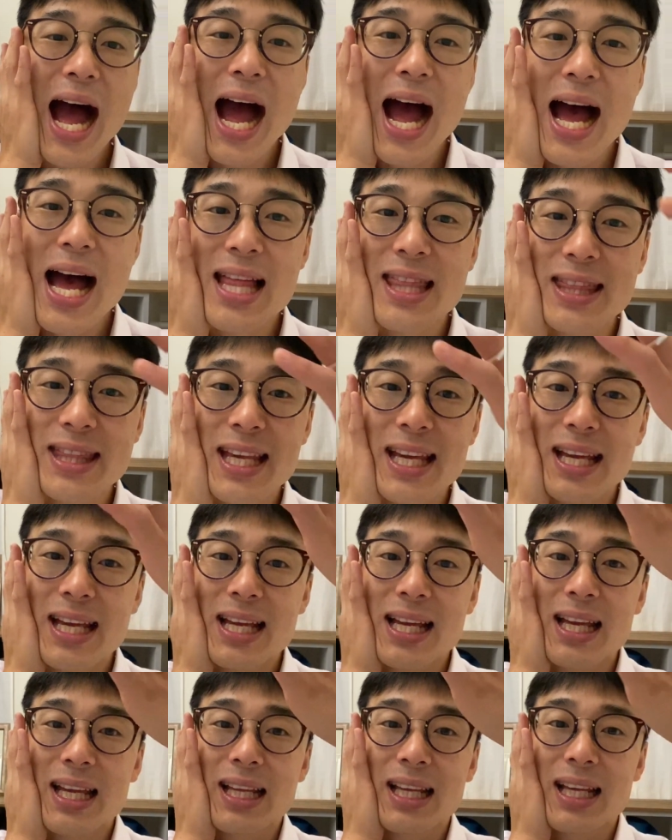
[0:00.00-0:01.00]
And
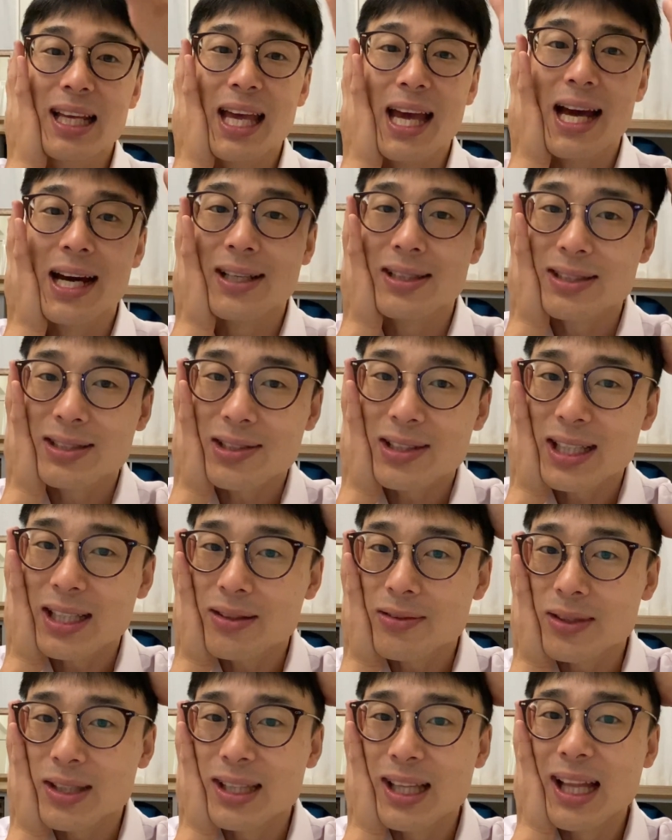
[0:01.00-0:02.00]
then counter it
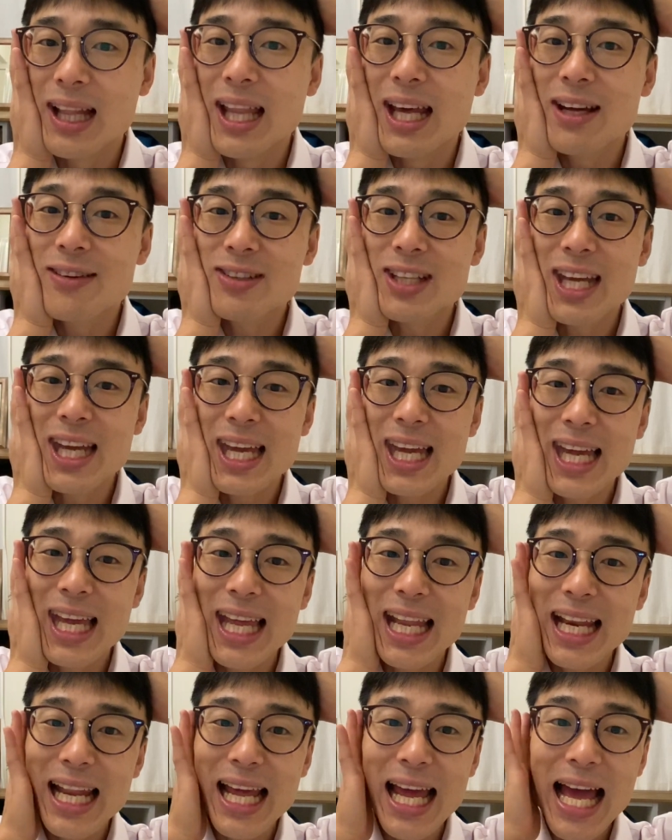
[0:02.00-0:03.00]
with the left hand.